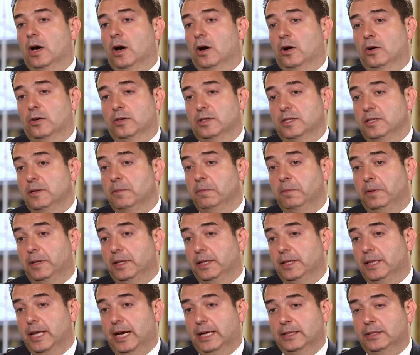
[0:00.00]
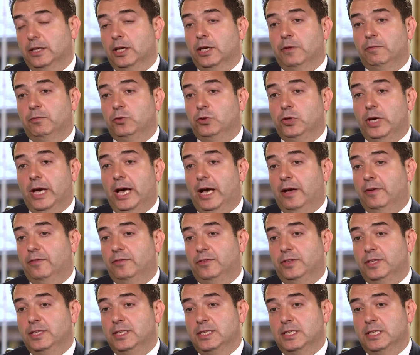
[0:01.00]
or simply that you
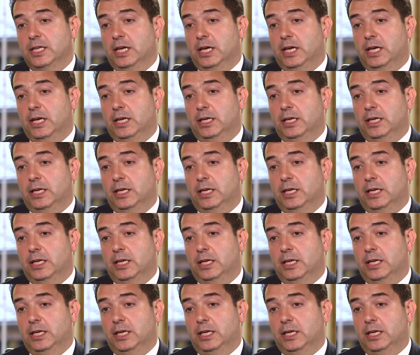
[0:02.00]
have this